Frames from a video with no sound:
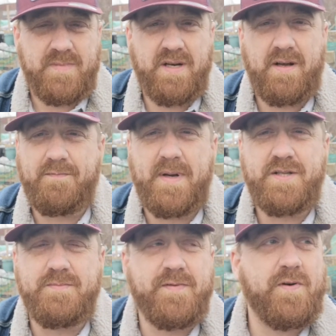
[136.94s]
I've
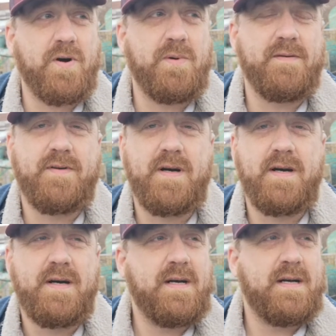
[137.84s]
mentioned before, I work
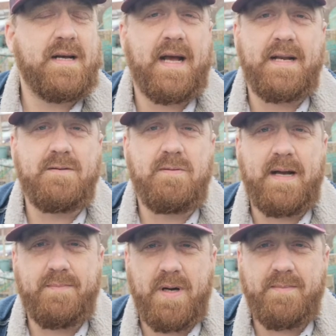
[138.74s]
for
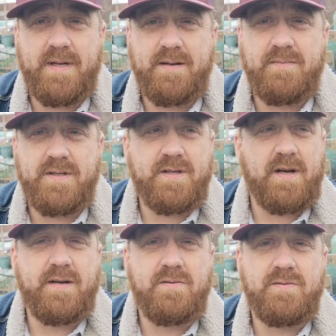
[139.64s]
Headway, Birmingham and
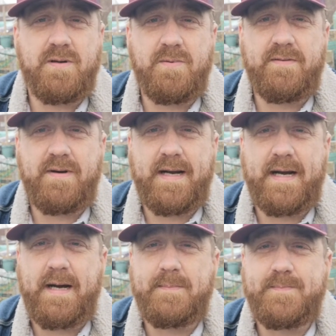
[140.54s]
Solihull, so we're
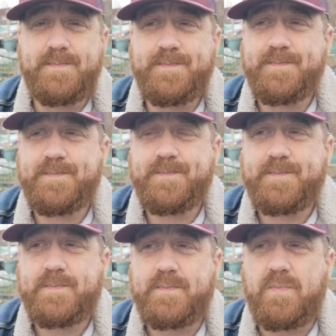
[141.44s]
a
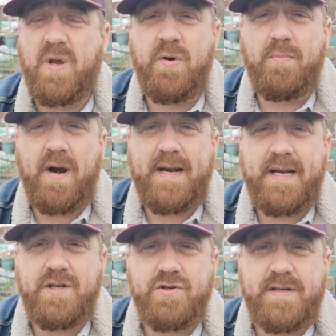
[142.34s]
brain
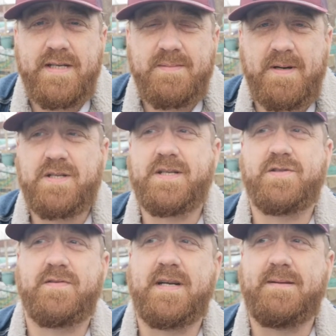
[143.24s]
injury
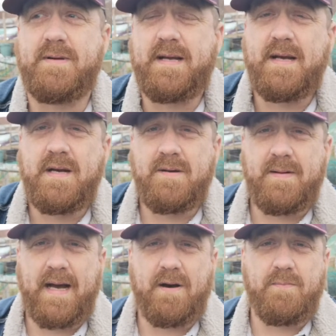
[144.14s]
specialists really. We
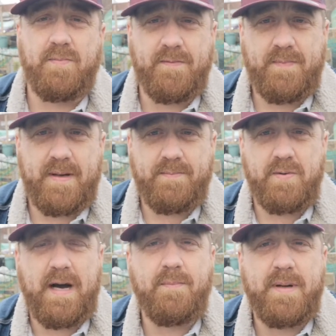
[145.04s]
help
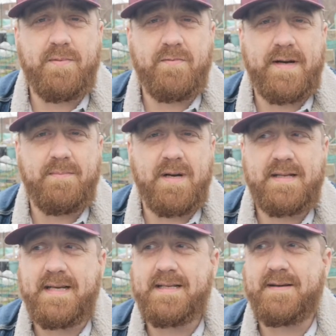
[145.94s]
people
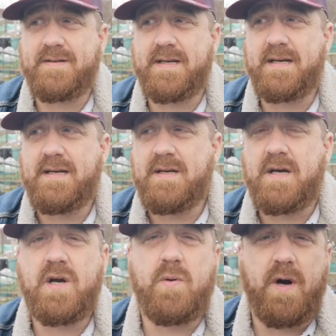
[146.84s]
rehabilitating after
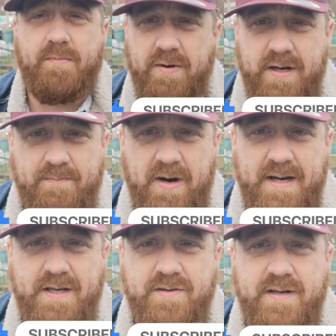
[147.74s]
acquired
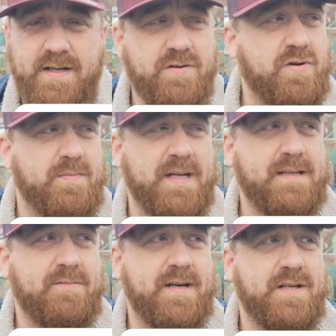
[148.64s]
brain injury and
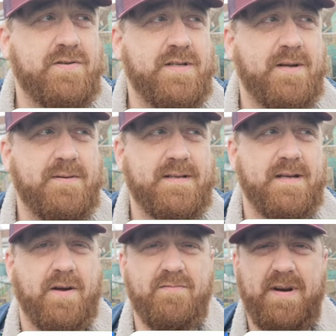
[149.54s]
traumatic brain injury. So it's
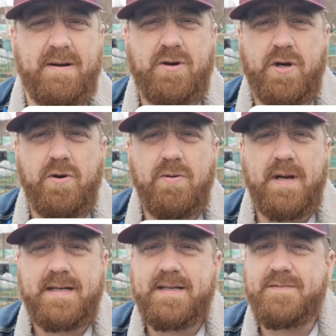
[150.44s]
like really cool
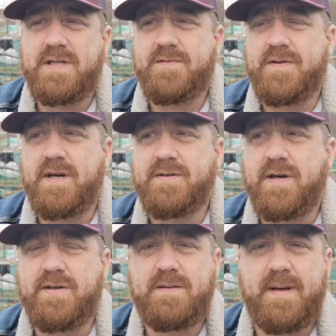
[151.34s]
activities for those
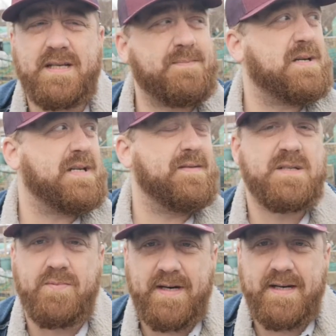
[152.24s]
guys to be out, especially in the
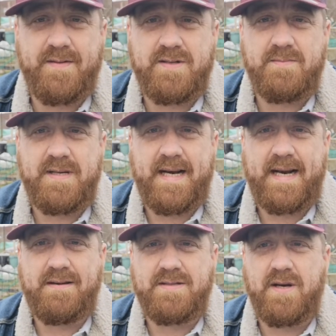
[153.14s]
spring and the summer, get
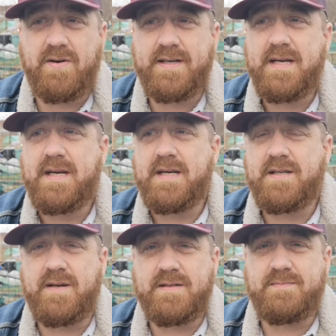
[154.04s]
outside,
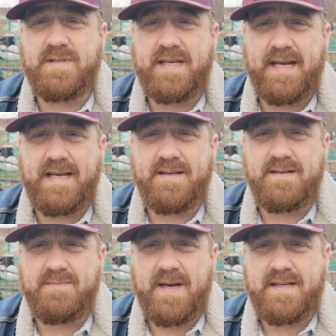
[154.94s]
doing some digging,
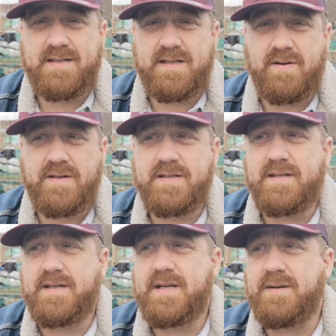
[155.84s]
doing some exercise
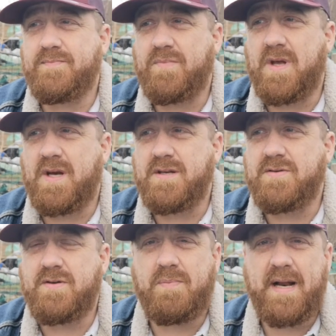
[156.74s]
and
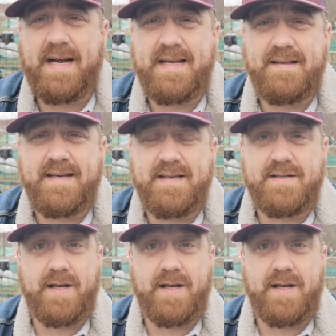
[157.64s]
sort of planning things.